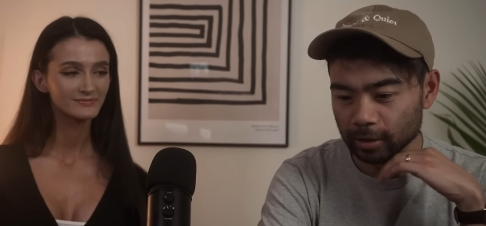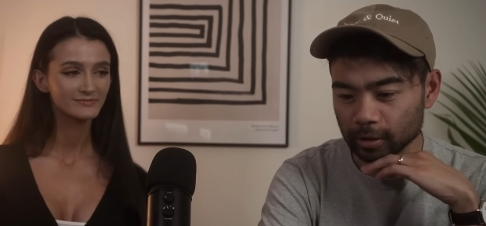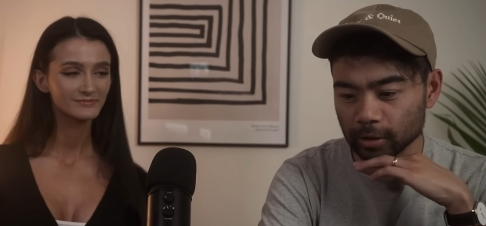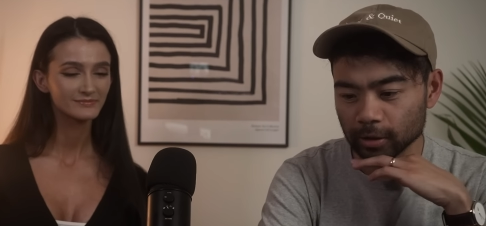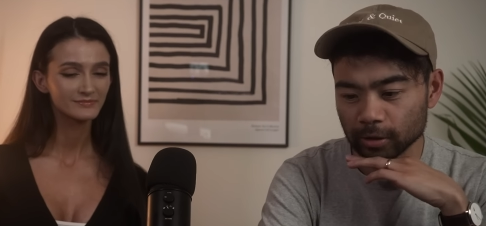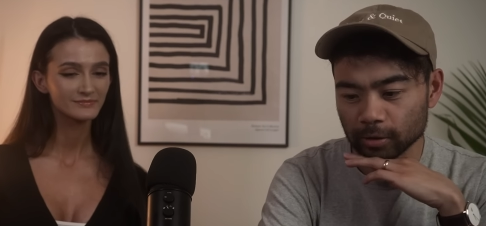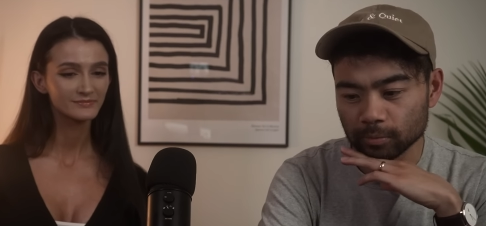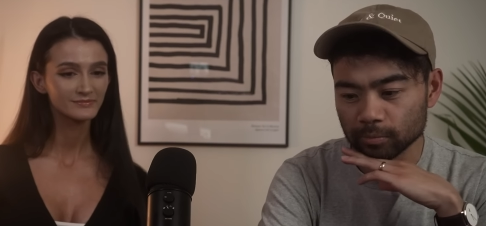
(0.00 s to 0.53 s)

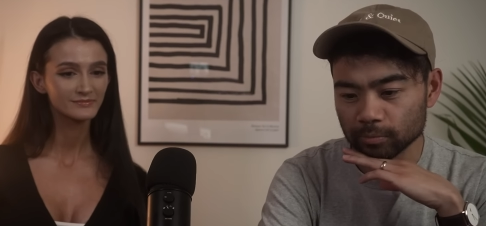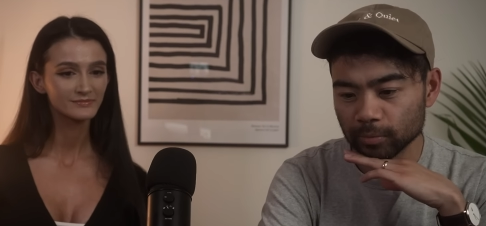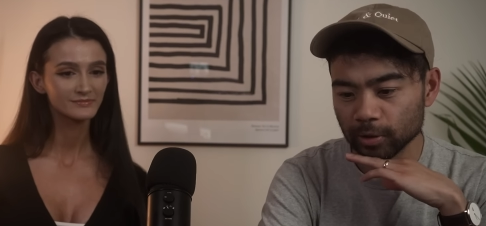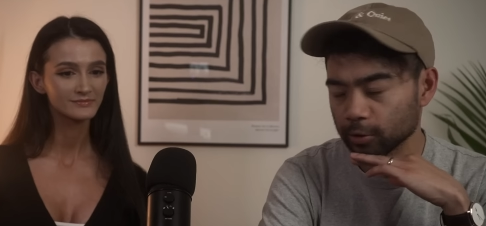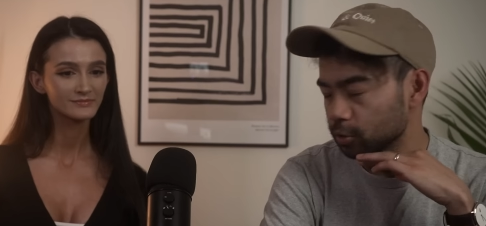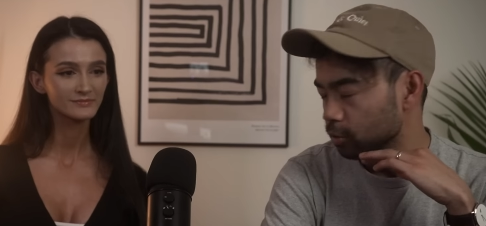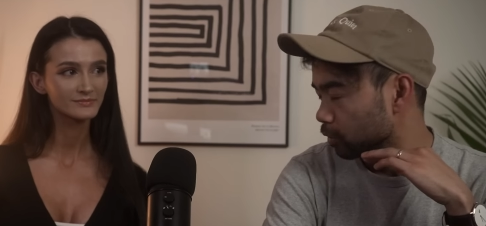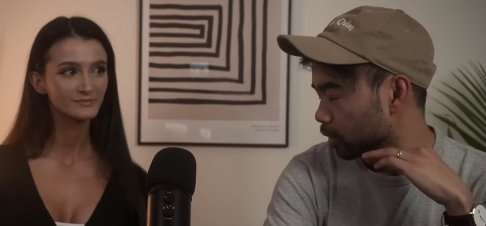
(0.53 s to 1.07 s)
Speaker 1: Um,
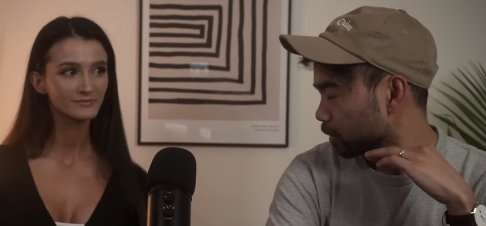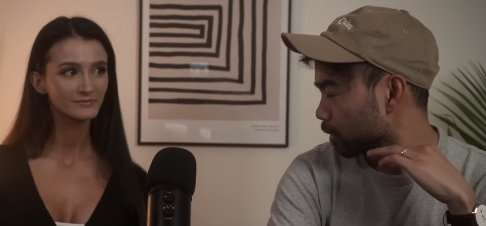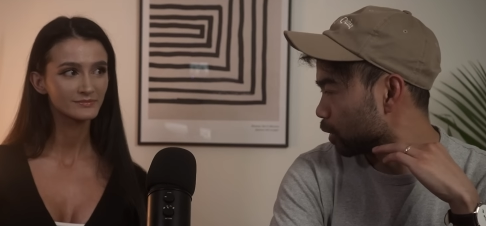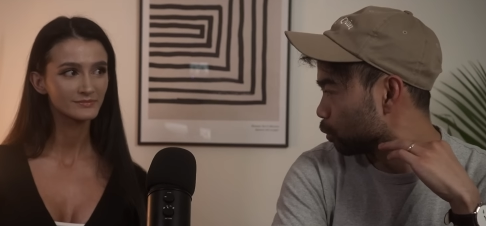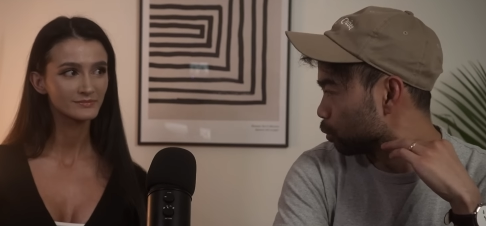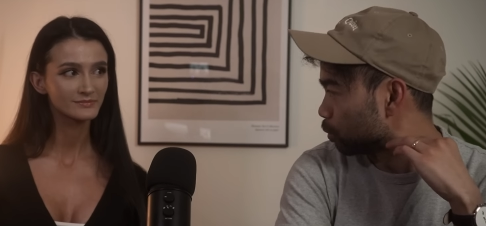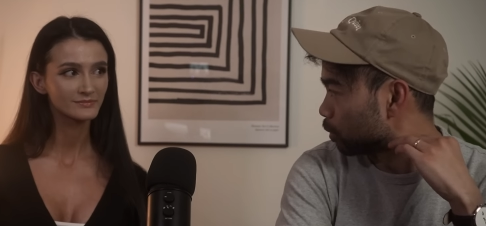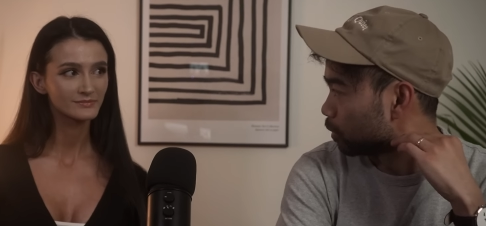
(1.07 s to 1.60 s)
how did you like
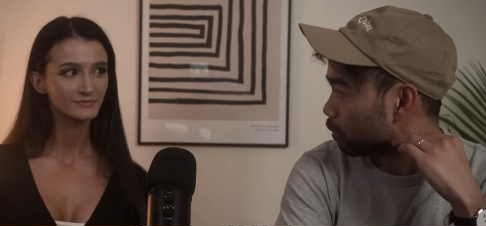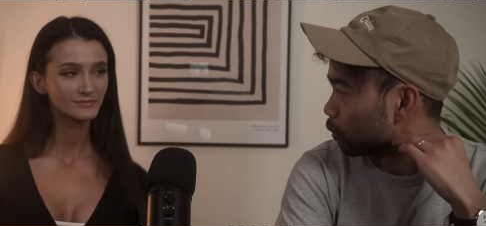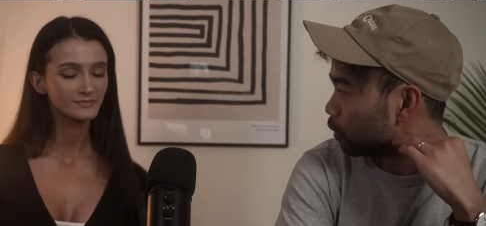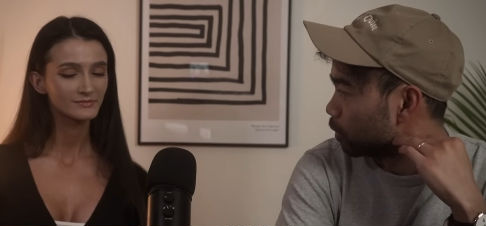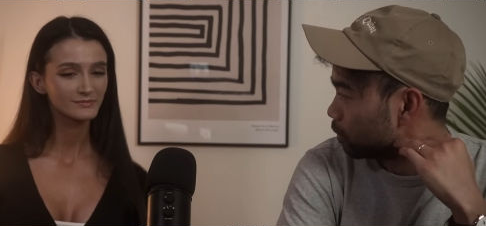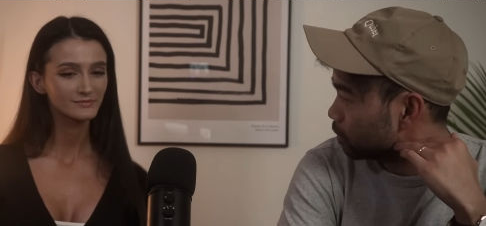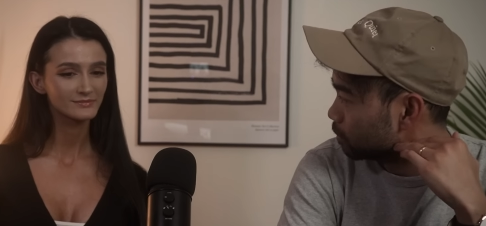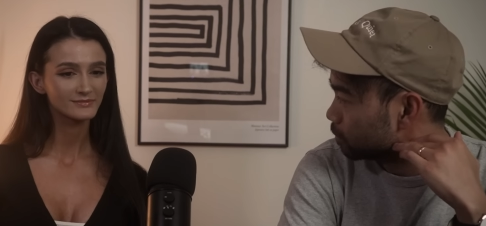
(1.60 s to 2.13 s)
that album, by the
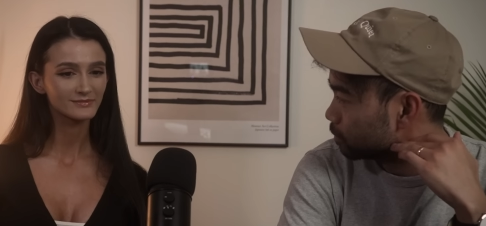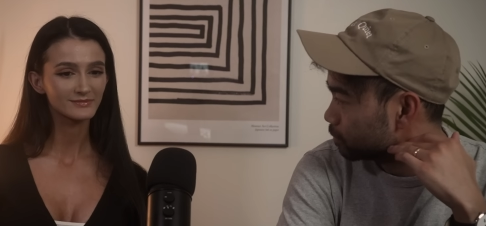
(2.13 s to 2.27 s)
way?